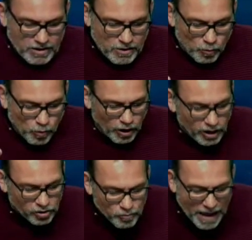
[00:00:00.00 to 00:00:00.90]

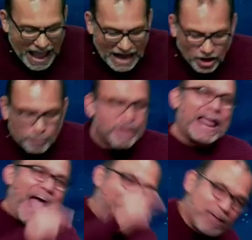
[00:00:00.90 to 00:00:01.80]
Words matter, but
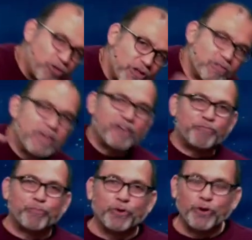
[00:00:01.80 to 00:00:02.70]
actions give
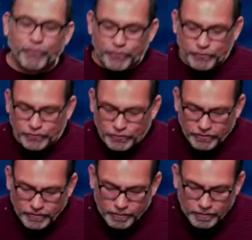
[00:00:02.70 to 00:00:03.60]
proof.
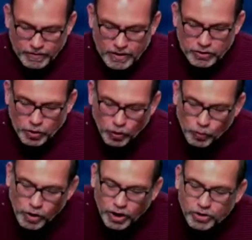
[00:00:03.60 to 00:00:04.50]
Your
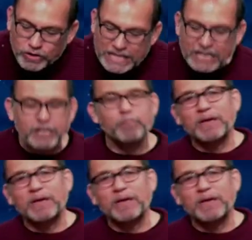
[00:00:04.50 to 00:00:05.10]
words need to be